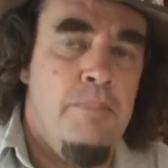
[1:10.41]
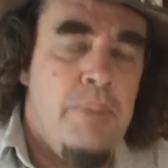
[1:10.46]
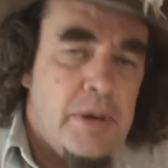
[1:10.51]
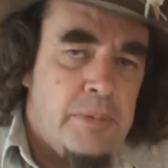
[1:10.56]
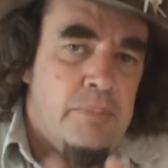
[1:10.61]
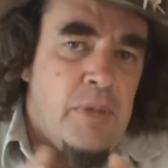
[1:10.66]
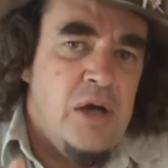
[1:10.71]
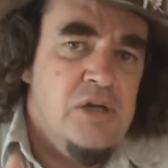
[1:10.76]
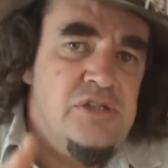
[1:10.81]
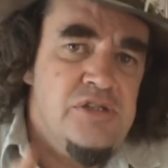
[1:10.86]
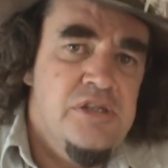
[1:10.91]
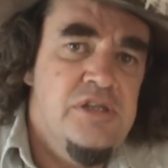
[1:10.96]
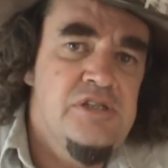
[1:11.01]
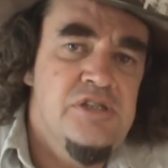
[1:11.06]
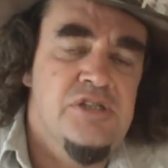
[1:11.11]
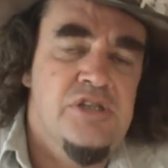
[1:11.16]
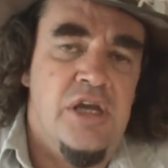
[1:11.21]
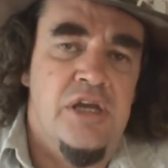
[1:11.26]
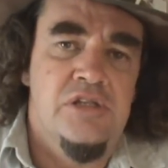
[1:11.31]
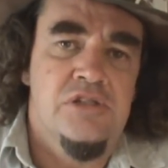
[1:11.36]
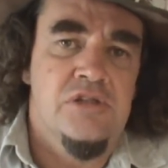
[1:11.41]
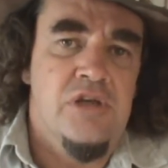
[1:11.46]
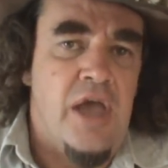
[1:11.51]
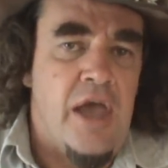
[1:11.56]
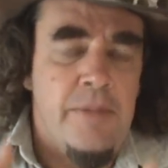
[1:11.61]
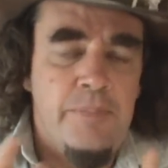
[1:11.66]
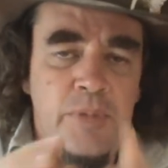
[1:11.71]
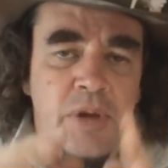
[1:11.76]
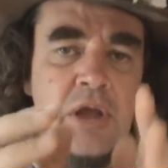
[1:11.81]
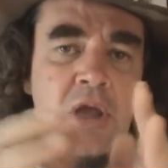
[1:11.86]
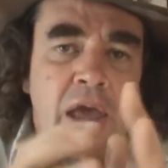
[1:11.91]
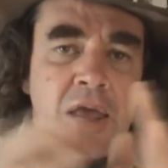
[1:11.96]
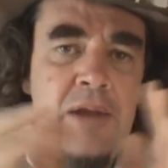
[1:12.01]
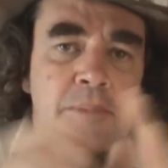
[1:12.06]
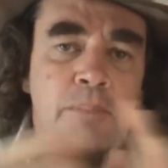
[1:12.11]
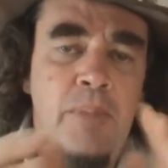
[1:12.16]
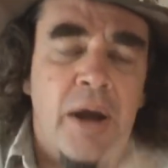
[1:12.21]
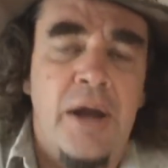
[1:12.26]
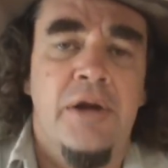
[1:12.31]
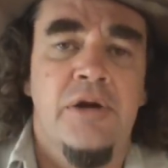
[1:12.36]
But most of these changes are happening
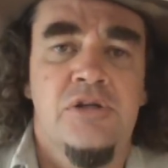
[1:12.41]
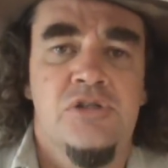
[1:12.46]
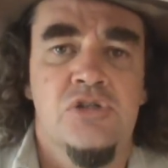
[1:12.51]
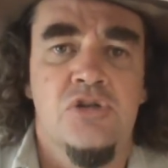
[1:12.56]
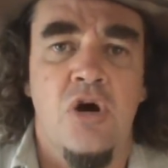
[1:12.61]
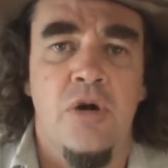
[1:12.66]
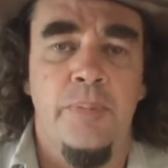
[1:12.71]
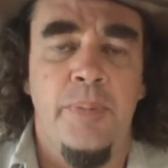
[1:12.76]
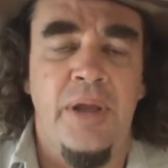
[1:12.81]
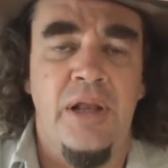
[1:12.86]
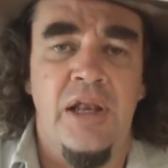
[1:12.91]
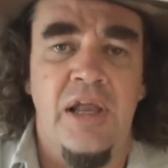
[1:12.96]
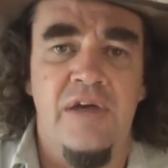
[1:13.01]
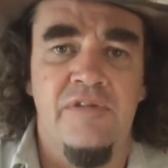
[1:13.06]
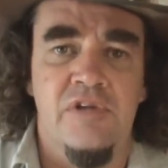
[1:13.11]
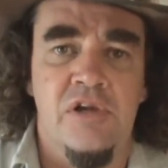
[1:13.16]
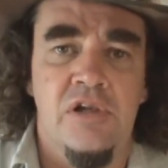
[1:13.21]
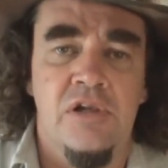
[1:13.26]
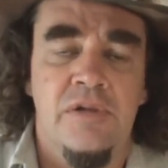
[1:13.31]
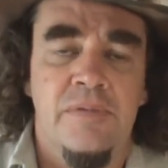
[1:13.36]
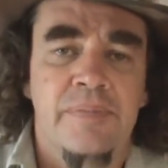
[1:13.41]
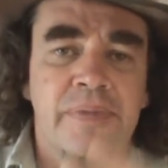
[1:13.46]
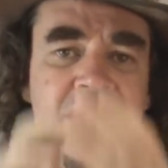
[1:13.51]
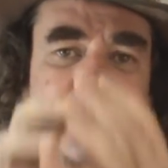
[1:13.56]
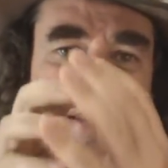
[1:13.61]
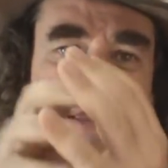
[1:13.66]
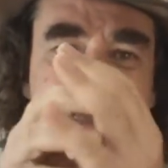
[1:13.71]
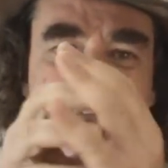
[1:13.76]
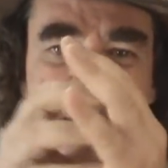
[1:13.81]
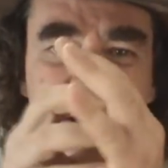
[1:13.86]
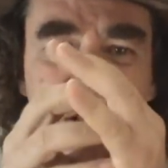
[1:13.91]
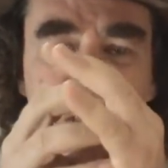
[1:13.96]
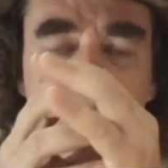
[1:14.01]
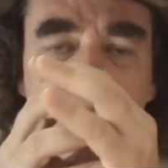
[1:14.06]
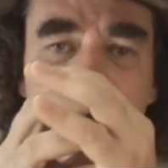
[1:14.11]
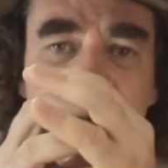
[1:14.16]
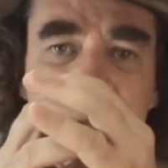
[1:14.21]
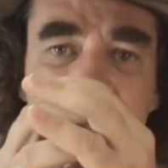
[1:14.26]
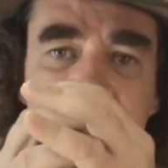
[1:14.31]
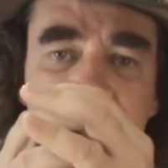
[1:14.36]
at a microscopic level, hidden
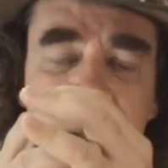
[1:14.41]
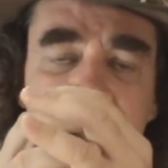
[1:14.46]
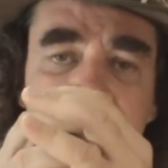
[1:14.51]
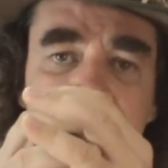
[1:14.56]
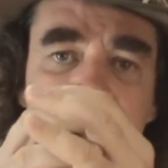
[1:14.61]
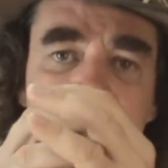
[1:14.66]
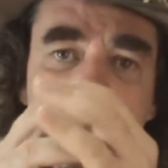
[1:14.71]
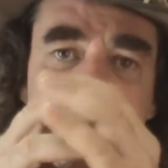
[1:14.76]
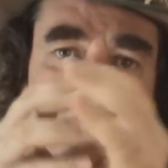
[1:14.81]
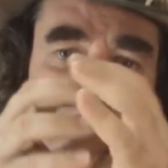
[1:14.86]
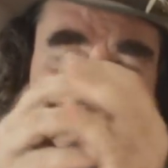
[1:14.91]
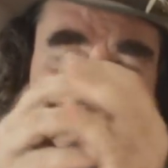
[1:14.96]
away